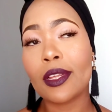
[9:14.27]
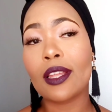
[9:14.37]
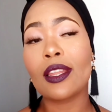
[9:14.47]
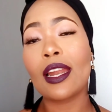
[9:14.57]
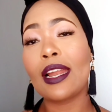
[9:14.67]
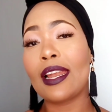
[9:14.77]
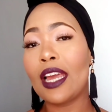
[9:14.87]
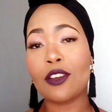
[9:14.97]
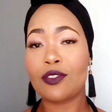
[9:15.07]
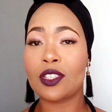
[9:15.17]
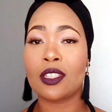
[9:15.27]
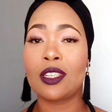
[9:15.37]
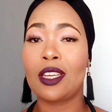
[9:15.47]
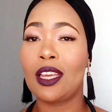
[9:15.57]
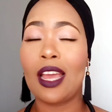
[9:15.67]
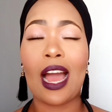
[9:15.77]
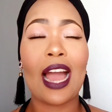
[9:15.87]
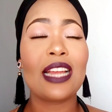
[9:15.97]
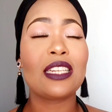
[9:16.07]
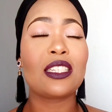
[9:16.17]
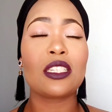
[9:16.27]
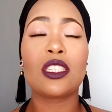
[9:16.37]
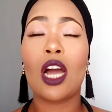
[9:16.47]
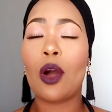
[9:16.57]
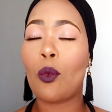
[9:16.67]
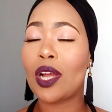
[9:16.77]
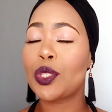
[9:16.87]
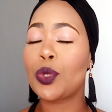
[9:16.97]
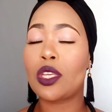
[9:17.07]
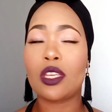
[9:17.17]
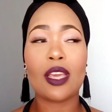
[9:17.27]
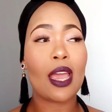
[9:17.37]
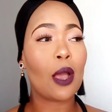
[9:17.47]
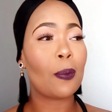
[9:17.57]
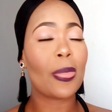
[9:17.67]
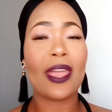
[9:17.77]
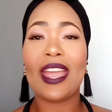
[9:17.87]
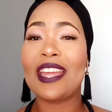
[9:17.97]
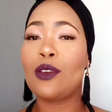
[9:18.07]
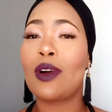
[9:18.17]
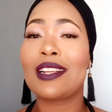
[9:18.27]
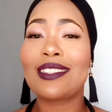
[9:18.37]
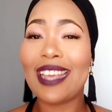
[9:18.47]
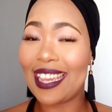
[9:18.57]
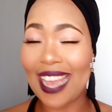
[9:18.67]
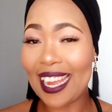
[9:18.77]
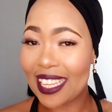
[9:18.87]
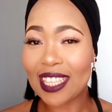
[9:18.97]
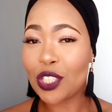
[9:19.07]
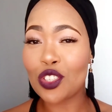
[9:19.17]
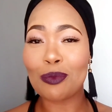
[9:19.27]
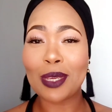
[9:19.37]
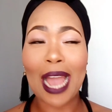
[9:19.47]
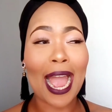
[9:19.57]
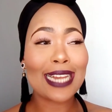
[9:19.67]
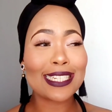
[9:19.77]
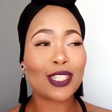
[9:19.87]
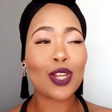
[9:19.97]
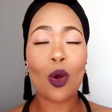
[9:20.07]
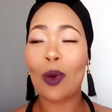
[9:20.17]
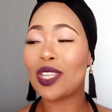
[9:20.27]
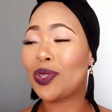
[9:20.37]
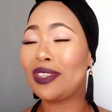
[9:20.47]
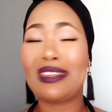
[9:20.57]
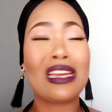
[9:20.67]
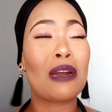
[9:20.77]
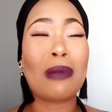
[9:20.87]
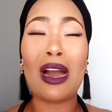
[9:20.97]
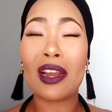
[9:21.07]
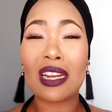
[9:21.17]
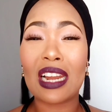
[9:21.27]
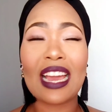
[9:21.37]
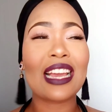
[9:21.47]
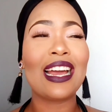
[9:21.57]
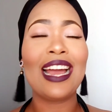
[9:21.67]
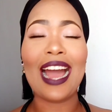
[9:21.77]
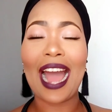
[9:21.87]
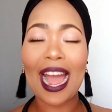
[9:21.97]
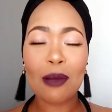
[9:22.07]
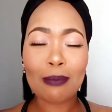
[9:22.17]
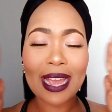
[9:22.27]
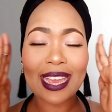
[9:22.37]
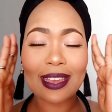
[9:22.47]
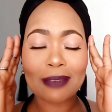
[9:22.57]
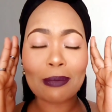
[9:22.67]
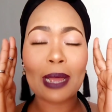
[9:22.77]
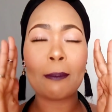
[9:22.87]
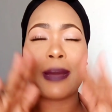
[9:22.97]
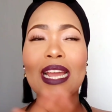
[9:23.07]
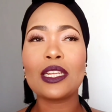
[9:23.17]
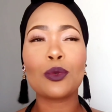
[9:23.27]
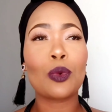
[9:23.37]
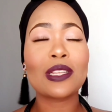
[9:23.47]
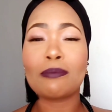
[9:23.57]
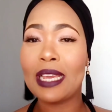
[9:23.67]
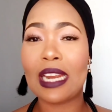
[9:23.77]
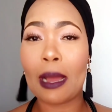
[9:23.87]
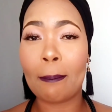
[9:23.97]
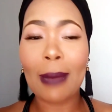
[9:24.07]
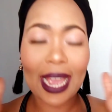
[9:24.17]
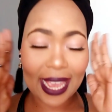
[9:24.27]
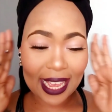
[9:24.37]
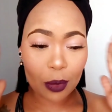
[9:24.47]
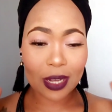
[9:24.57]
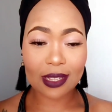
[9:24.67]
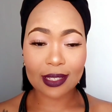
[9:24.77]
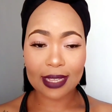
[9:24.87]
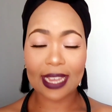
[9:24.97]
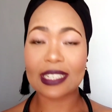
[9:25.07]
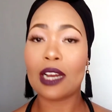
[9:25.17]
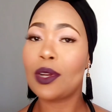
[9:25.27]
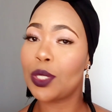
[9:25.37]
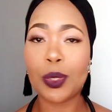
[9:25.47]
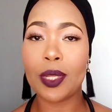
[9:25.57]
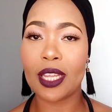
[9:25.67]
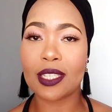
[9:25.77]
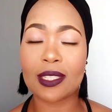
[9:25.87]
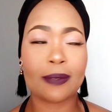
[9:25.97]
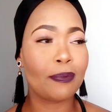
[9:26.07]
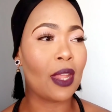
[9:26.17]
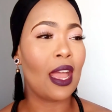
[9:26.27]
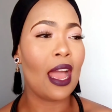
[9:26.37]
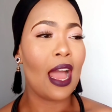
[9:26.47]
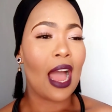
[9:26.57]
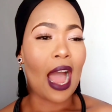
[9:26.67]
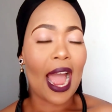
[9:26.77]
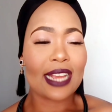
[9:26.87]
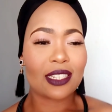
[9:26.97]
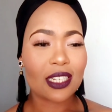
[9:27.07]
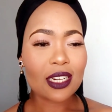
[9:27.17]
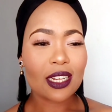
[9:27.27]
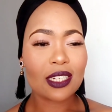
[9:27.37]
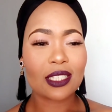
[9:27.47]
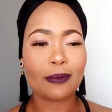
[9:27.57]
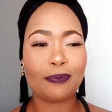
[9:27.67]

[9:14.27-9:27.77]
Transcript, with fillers: And then I left. I did not want to hear anyone saying anything to me. I did not want to hear about it. Like, I, my, my mind was made up. My head was set. I was doing this. I did it.